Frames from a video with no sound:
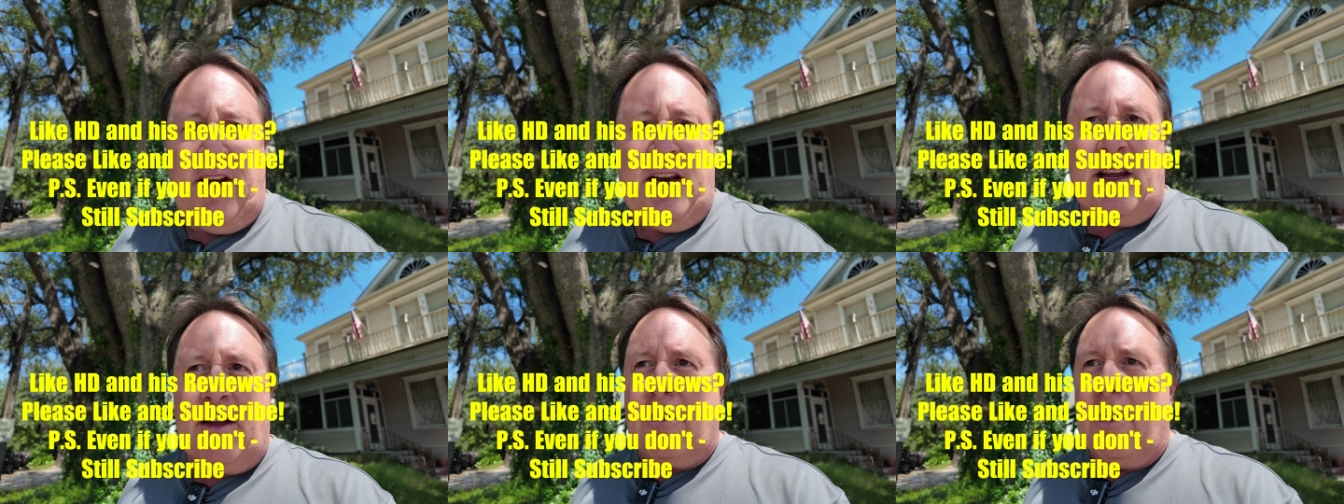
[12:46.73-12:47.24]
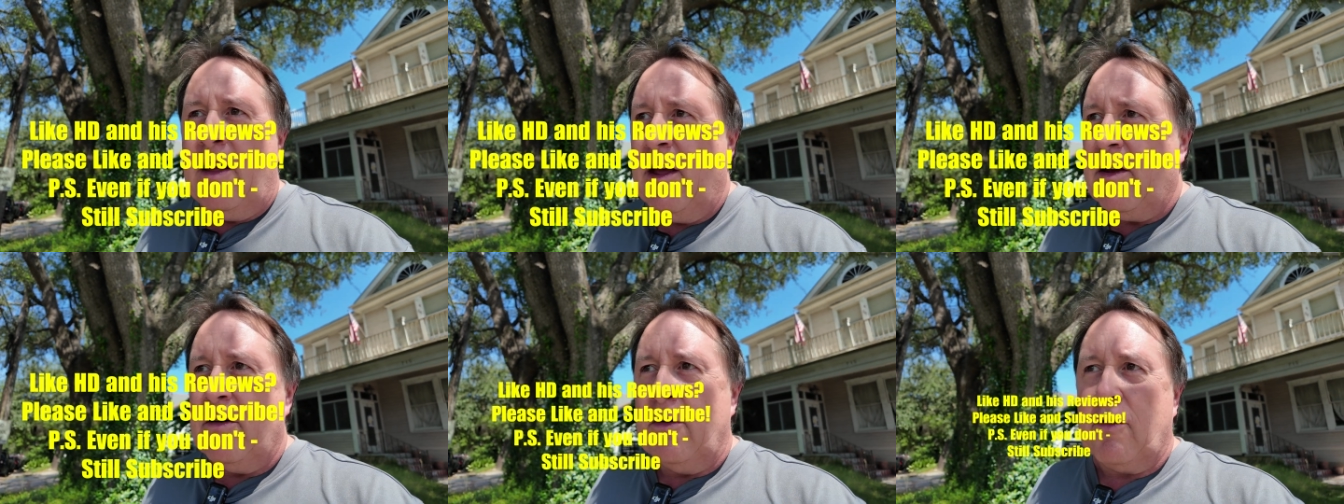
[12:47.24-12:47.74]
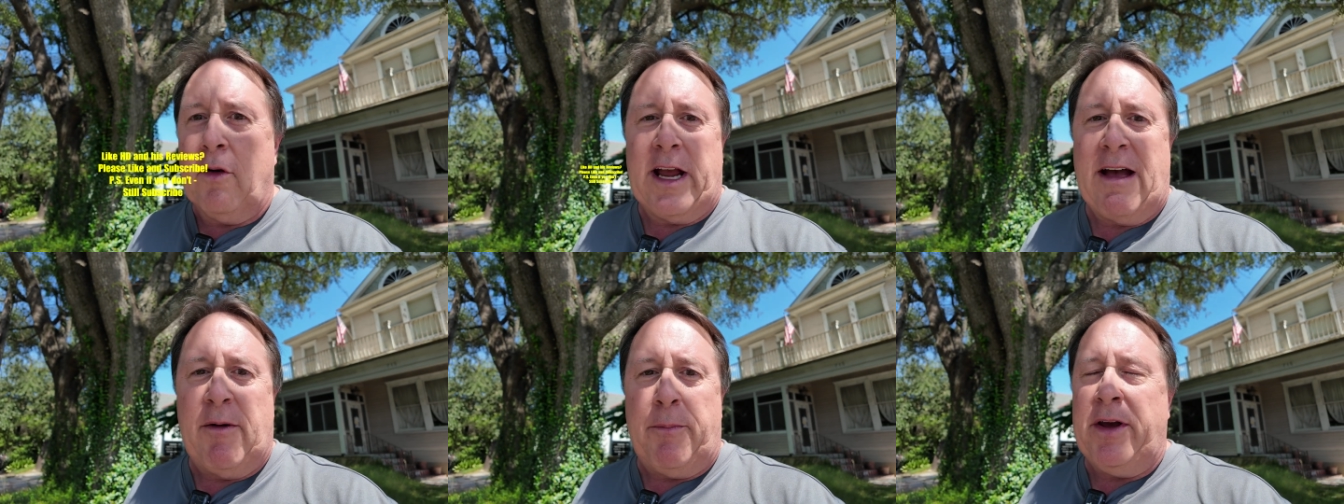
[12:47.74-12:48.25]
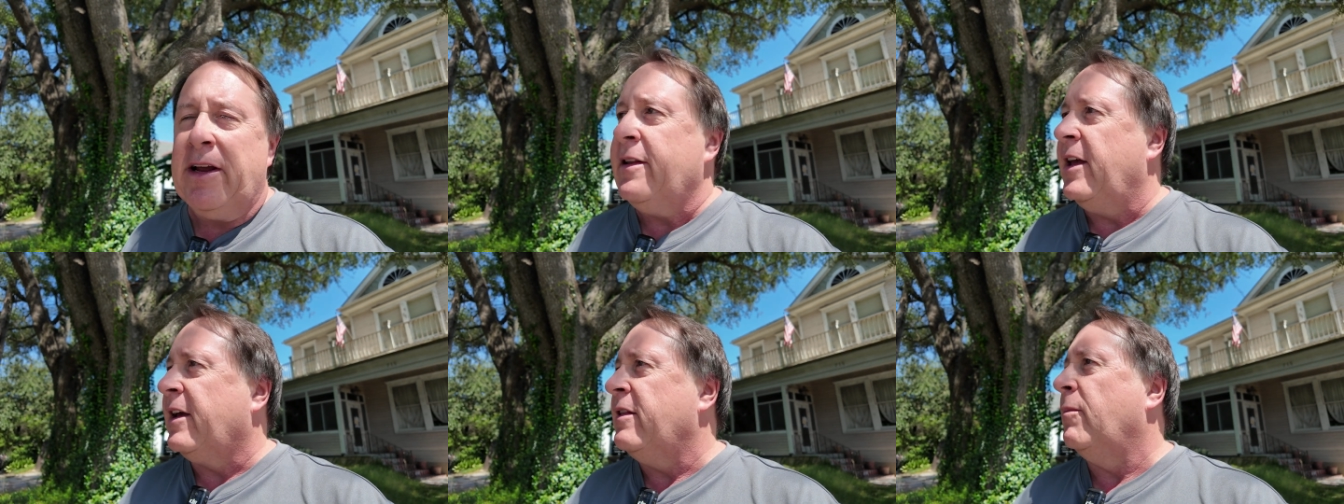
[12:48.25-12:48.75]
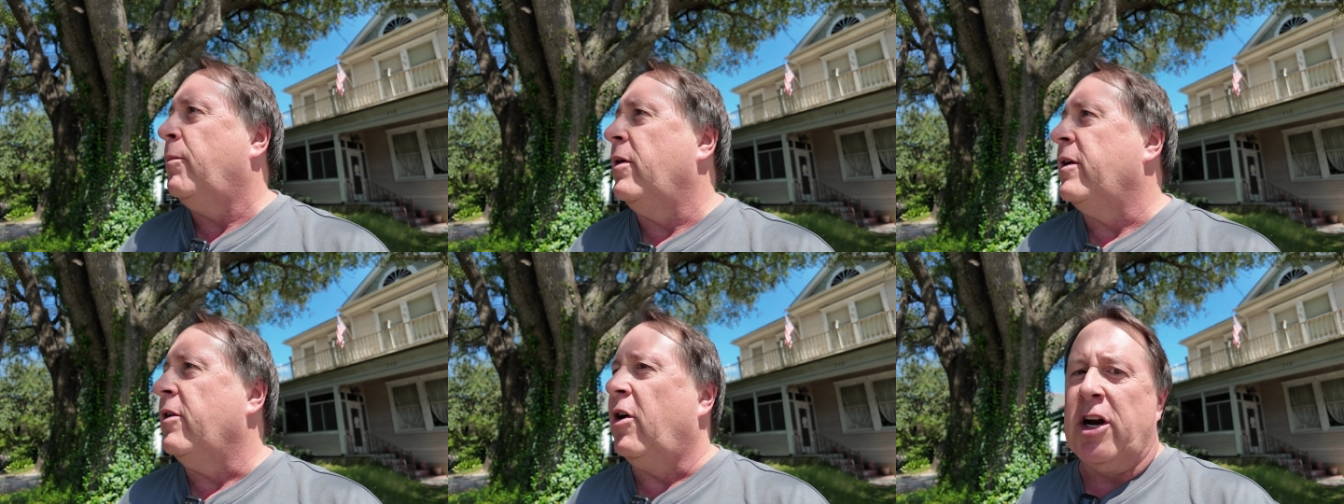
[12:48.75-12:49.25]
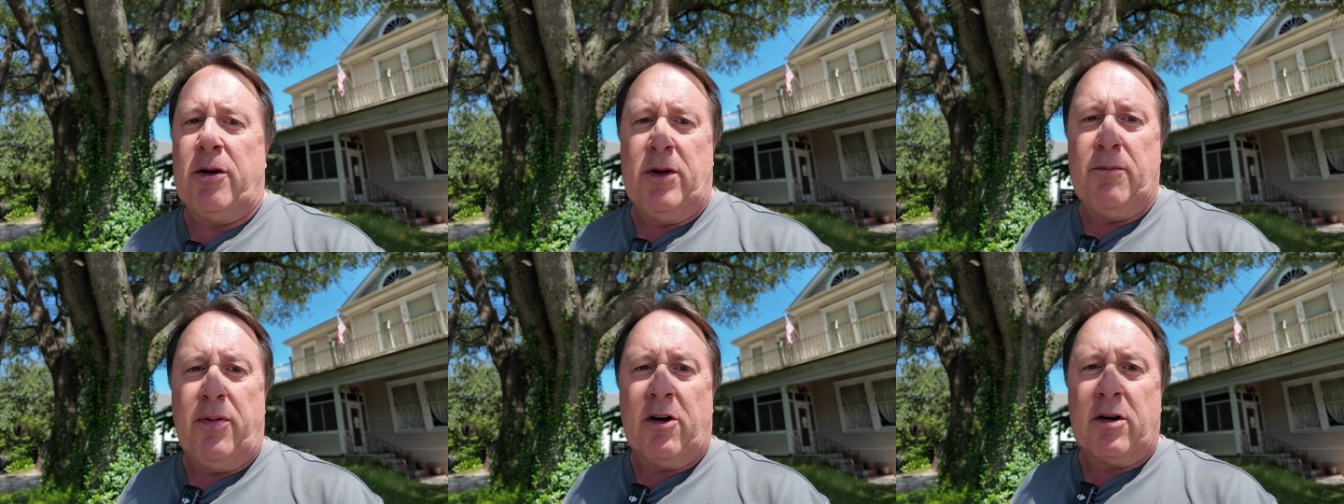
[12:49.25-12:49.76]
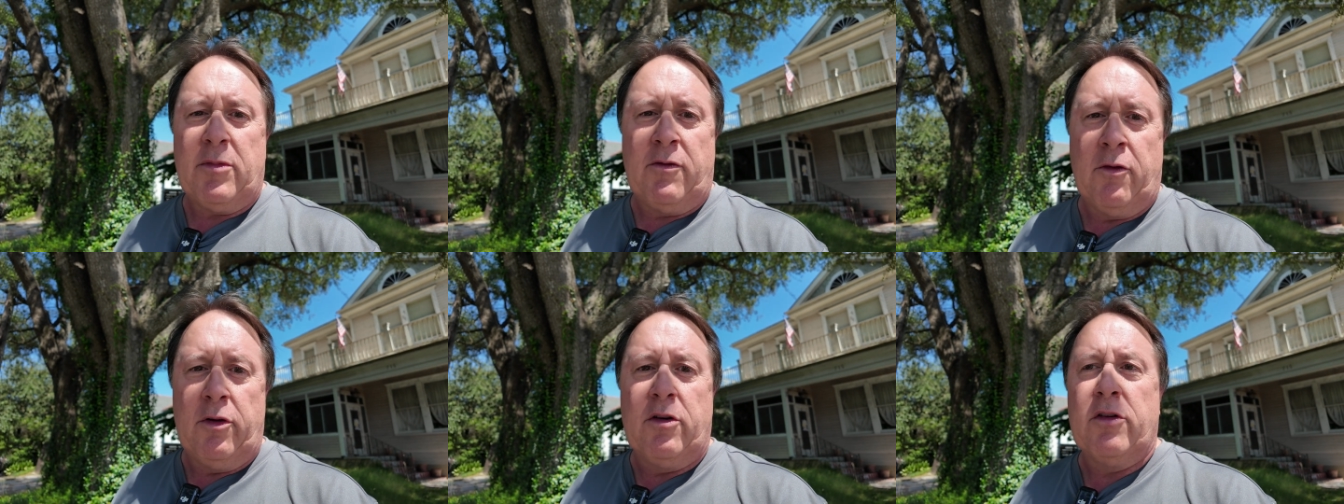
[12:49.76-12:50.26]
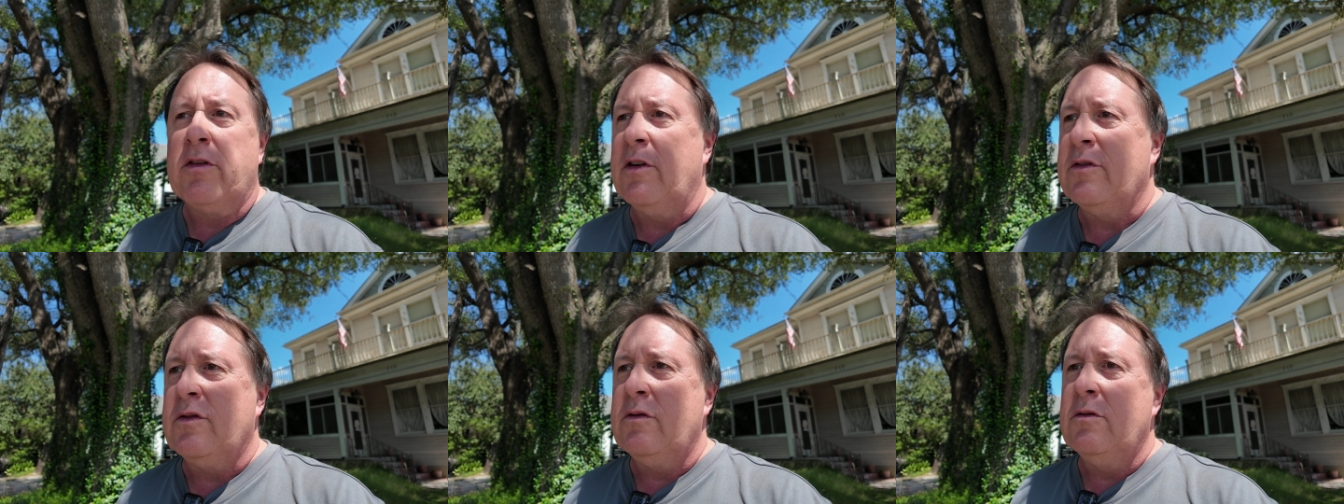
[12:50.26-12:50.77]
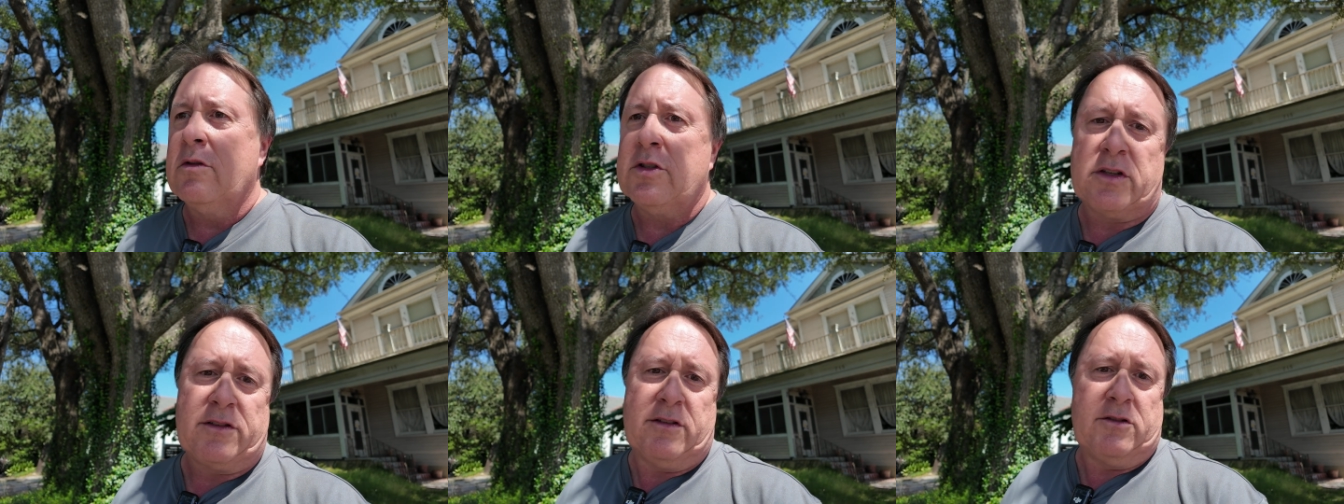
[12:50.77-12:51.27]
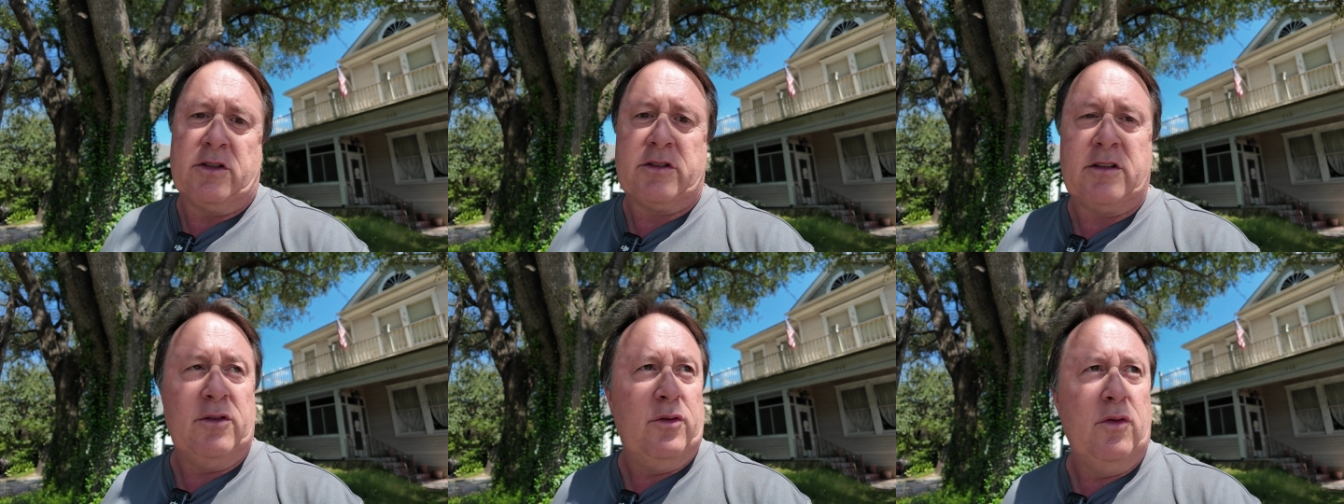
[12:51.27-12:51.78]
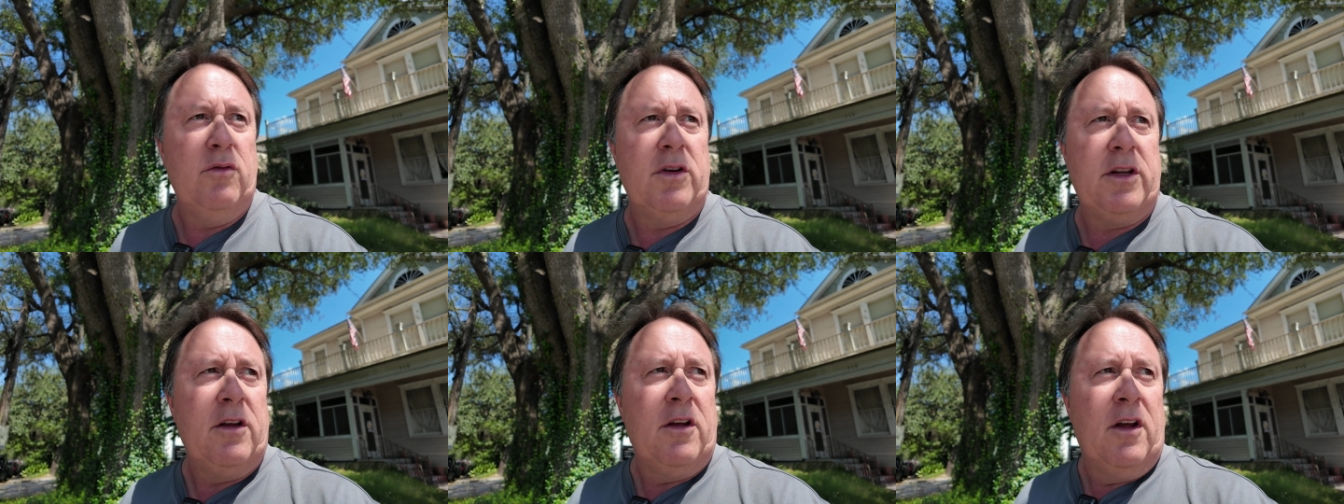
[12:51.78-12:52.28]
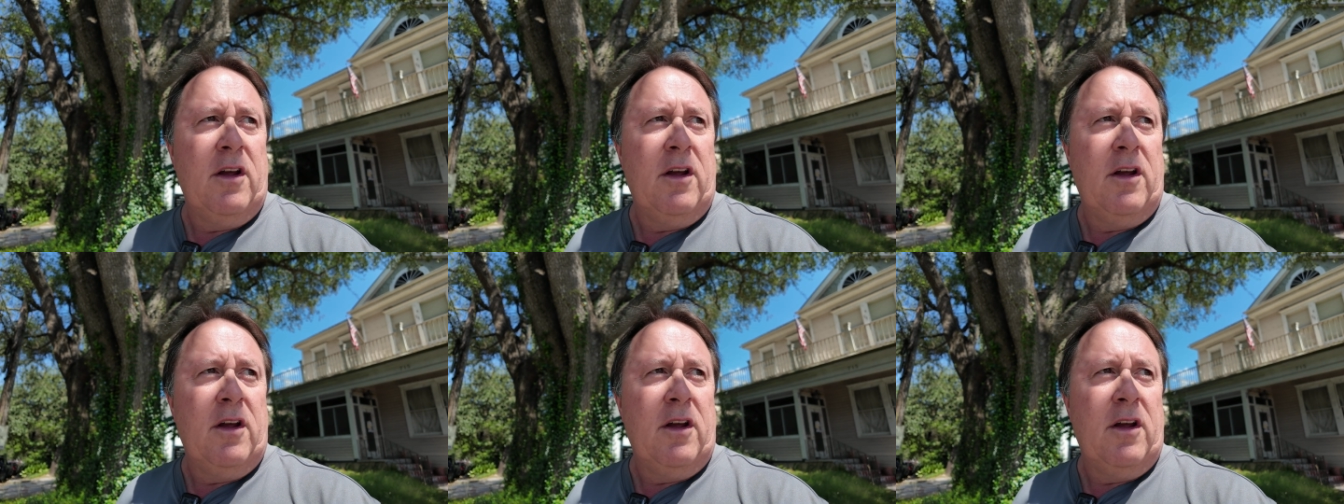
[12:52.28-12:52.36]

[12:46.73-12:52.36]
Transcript: feeding, you know, going have a picnic in the in Audubon Park before you go to the zoo or just just to do it.